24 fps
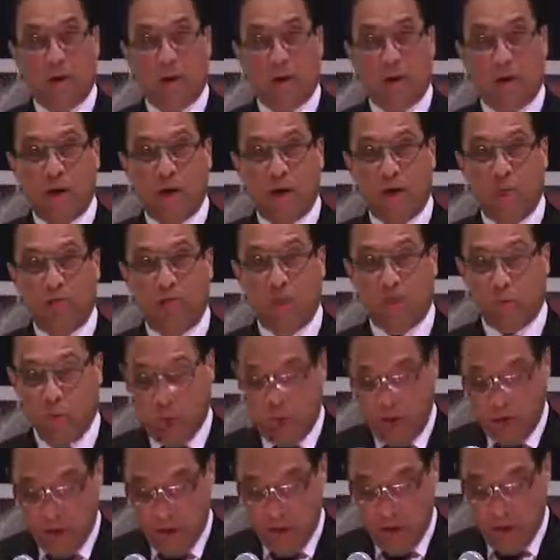on hearing
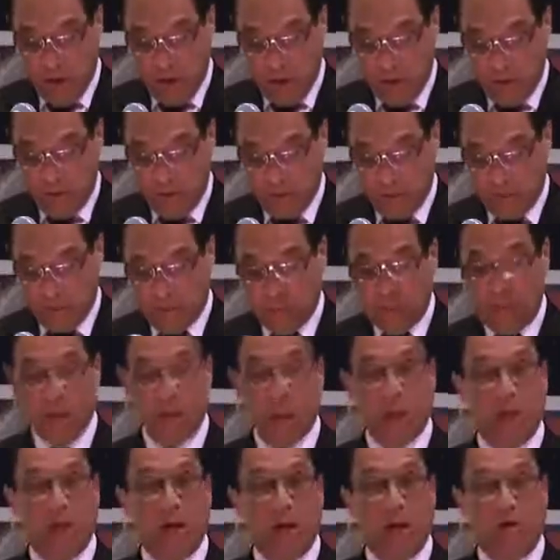more about the
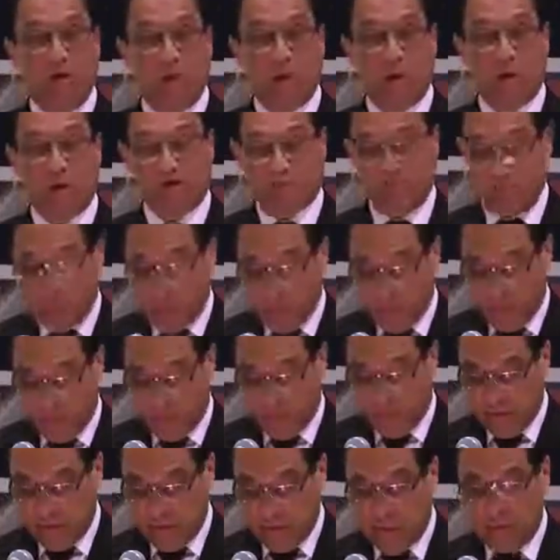role and the
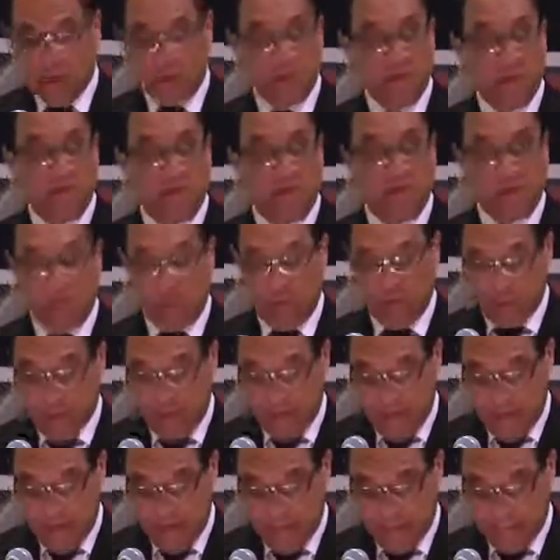contribution the Chamber
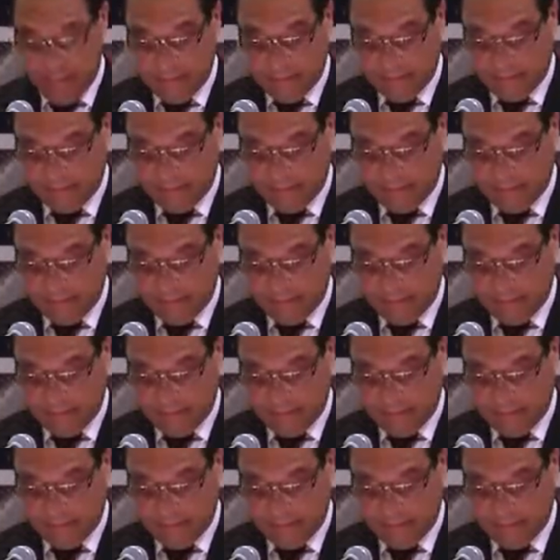will make.